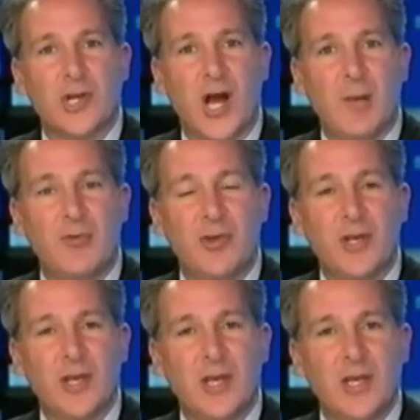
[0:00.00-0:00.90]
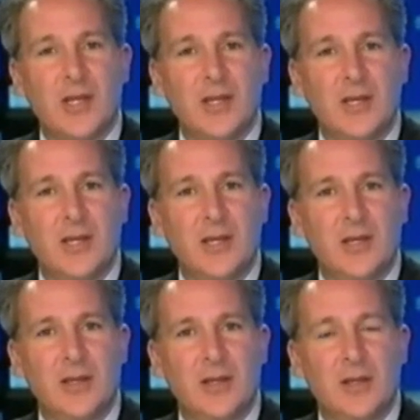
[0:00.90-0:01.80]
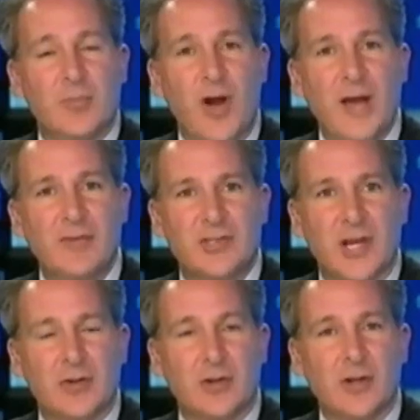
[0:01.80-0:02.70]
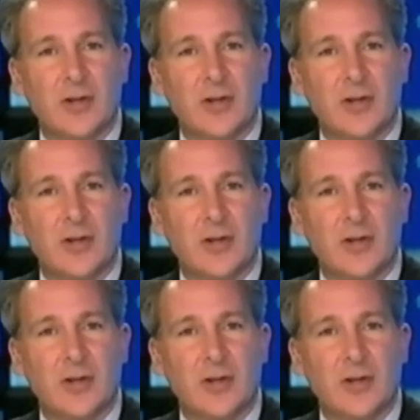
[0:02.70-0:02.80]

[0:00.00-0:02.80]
jobs in the private sector.